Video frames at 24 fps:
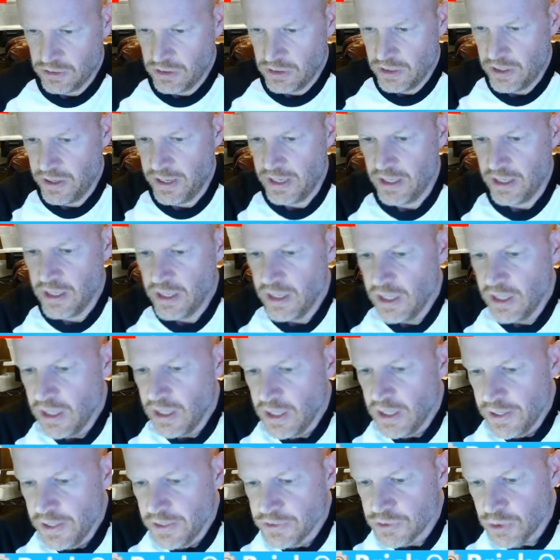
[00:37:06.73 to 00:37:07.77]
All right,
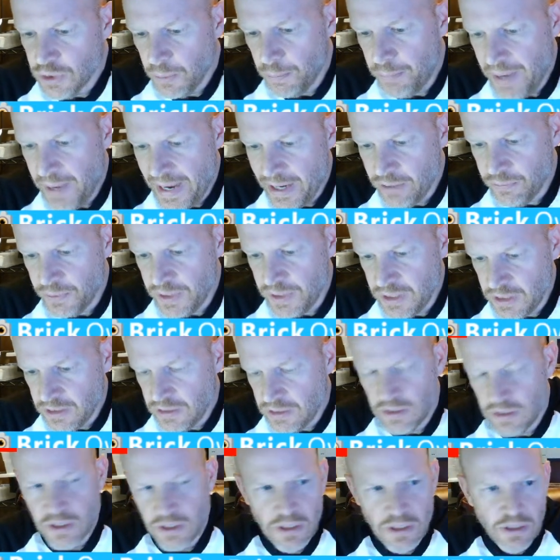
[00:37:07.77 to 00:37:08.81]
so Batwing
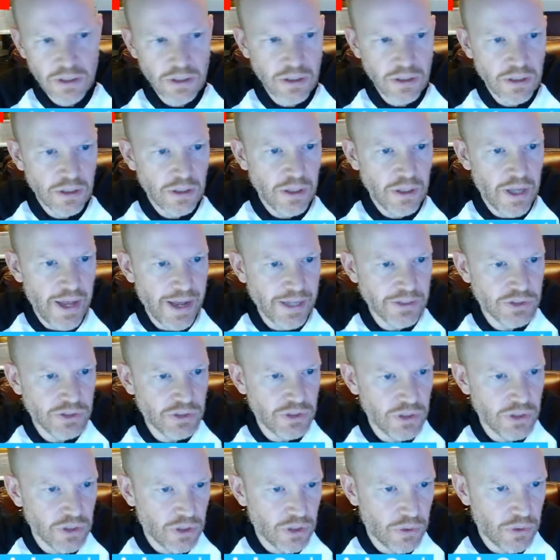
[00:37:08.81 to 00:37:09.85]
asked
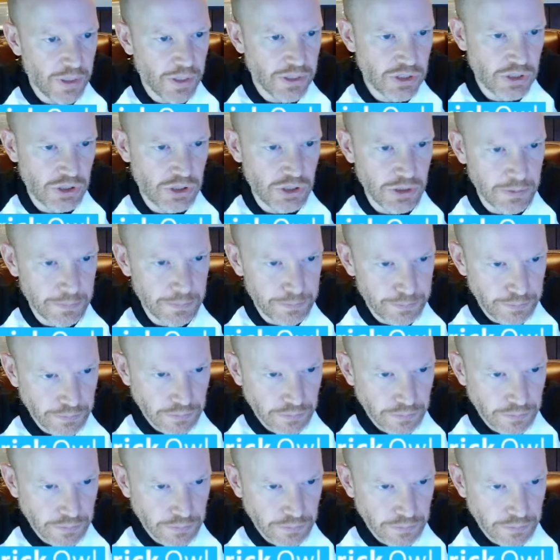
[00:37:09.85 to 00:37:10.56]
the question,